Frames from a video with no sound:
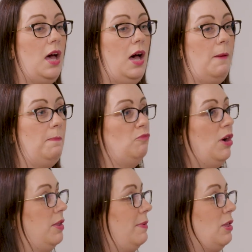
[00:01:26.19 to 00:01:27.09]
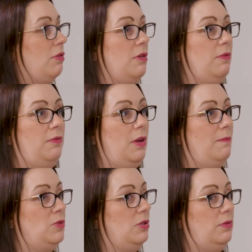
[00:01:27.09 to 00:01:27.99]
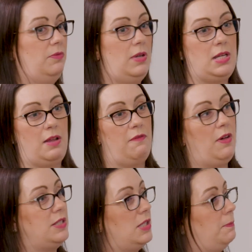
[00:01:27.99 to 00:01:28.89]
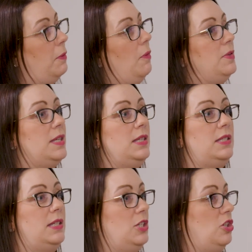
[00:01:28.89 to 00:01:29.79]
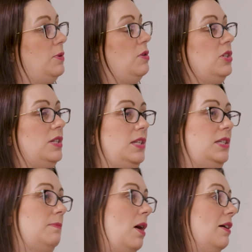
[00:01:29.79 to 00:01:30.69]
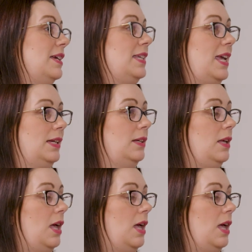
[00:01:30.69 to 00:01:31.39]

right the way through from sort of, advisor support into distribution, into marketing,